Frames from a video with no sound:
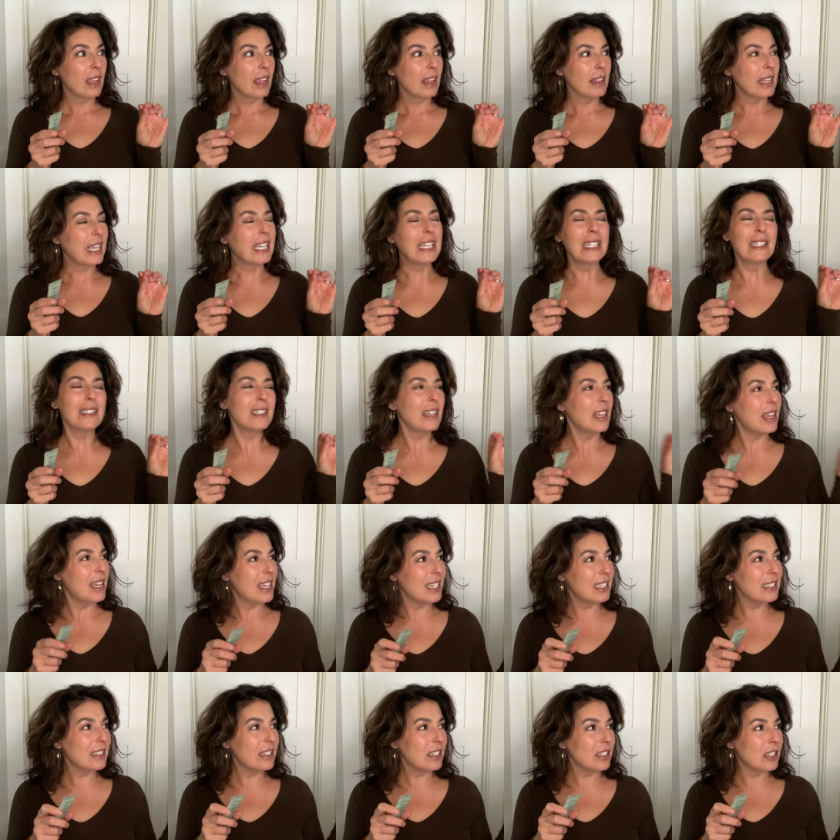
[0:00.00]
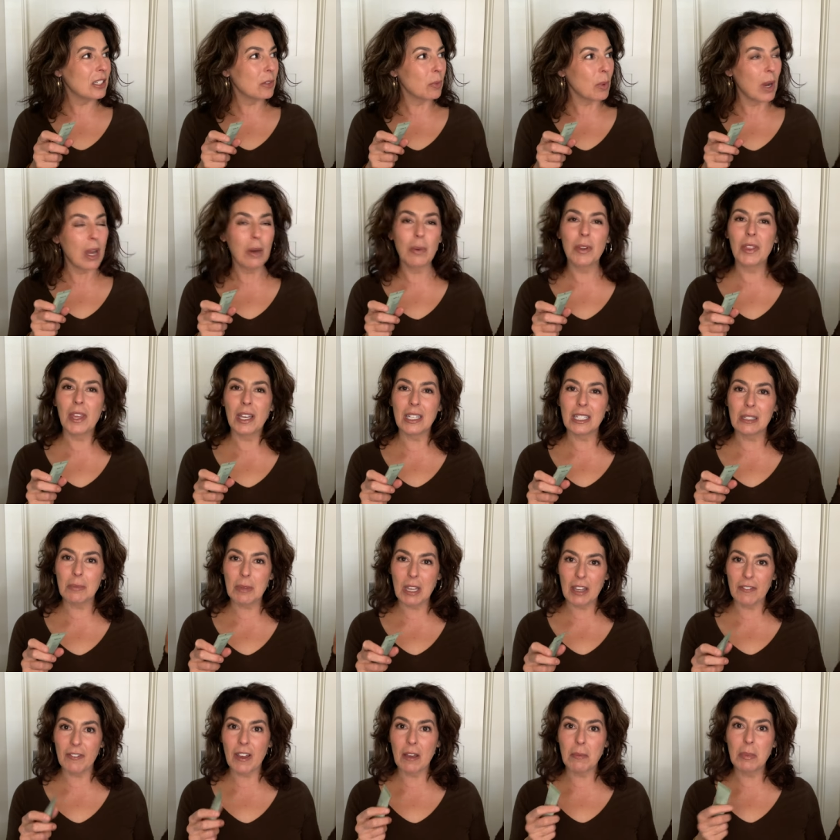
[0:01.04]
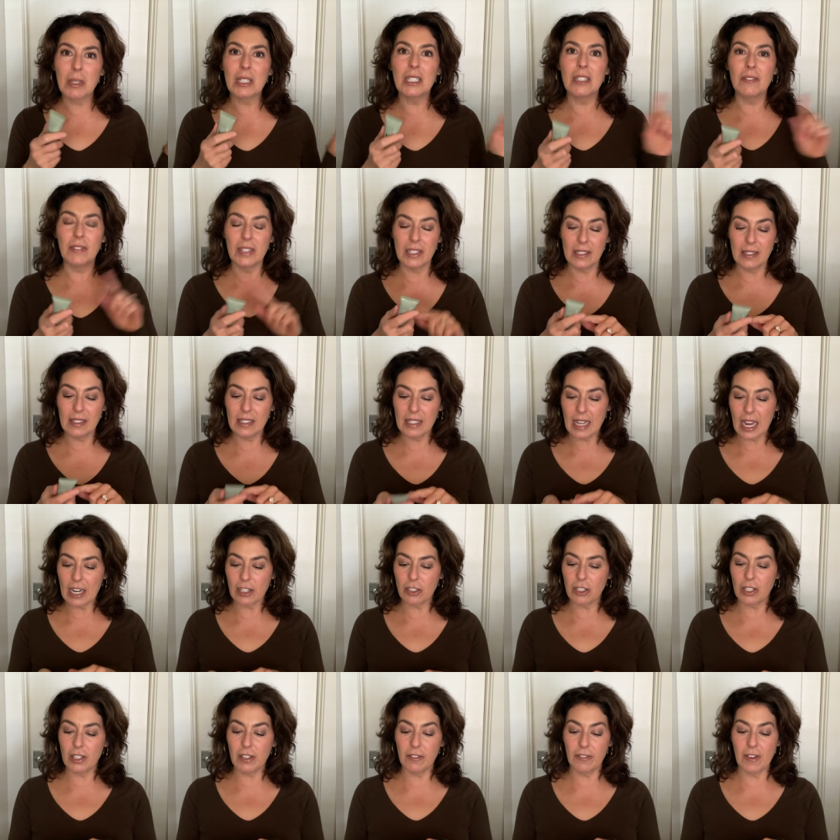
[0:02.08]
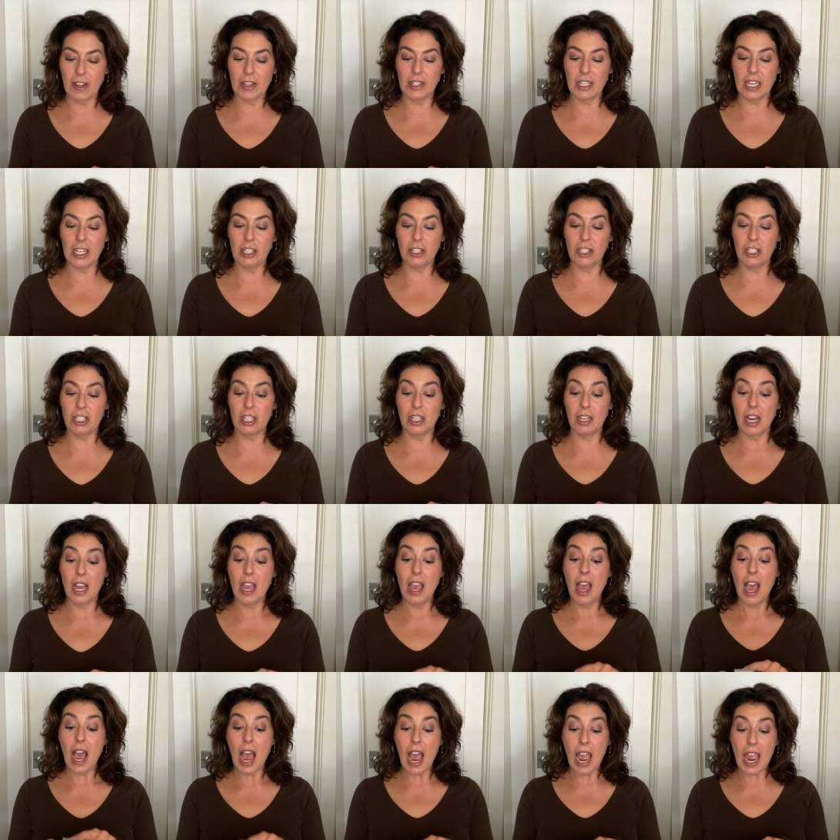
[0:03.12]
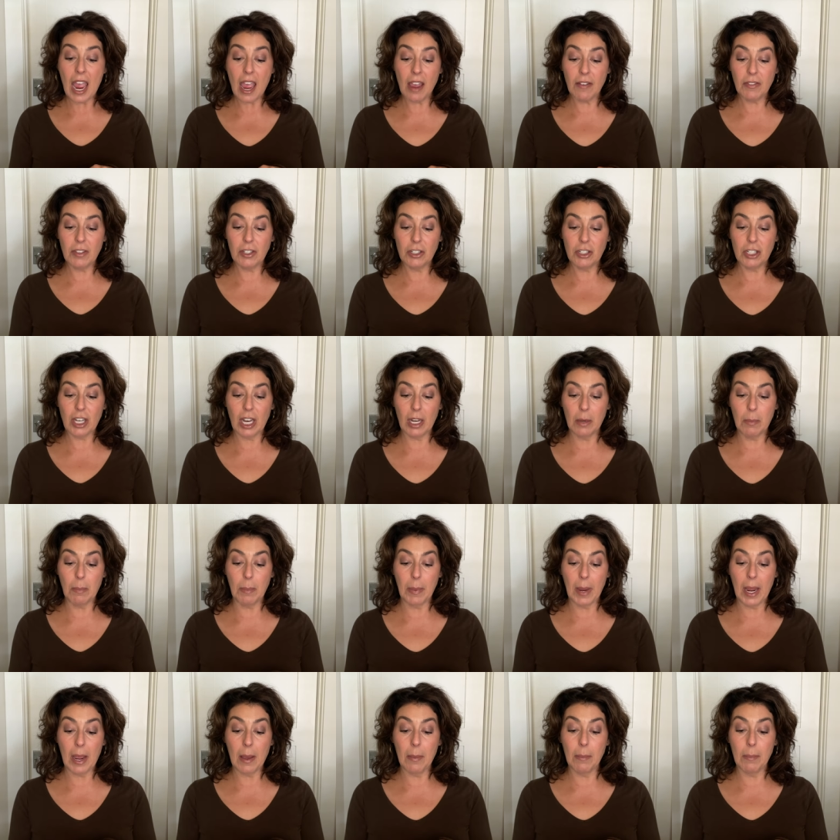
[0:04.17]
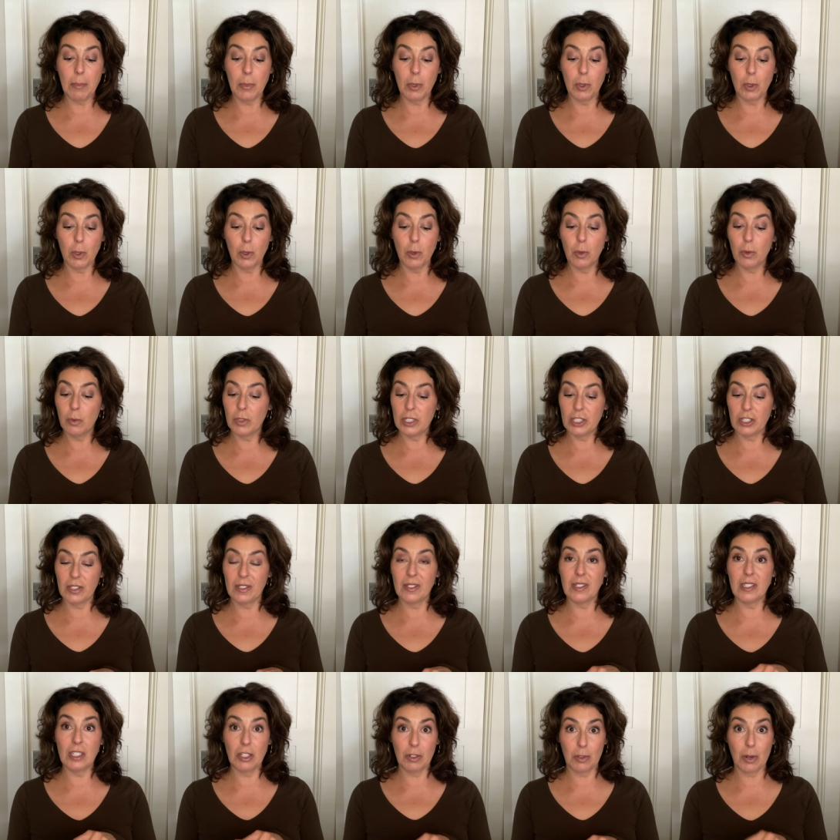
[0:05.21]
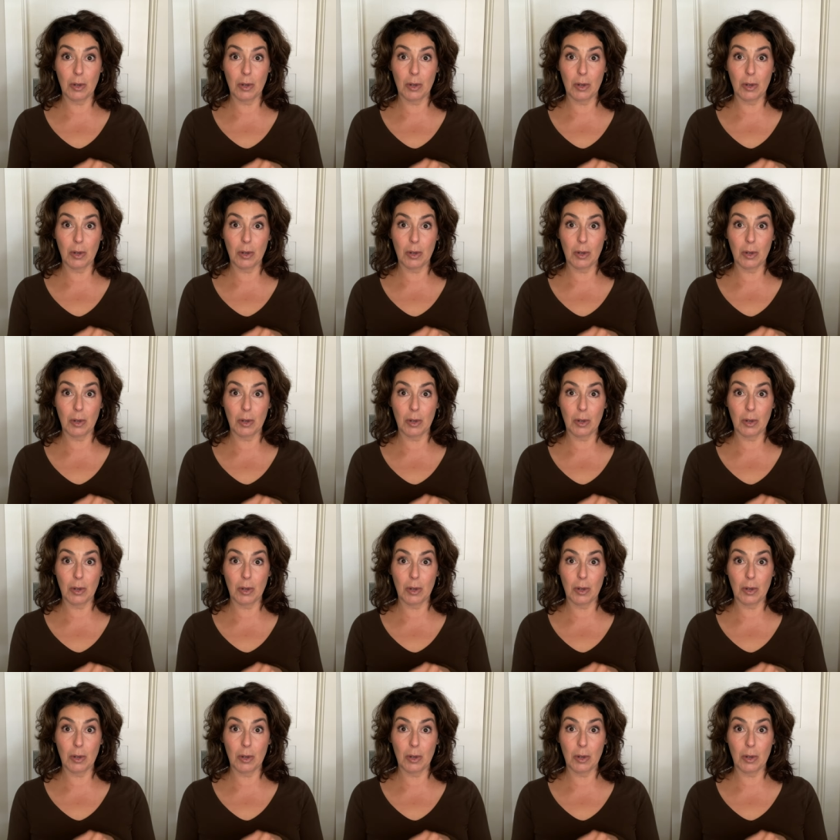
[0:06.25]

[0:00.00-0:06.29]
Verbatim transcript: like a tint as well with SPF, I believe. This is actually the foundation. I have the shade Bamboo, which is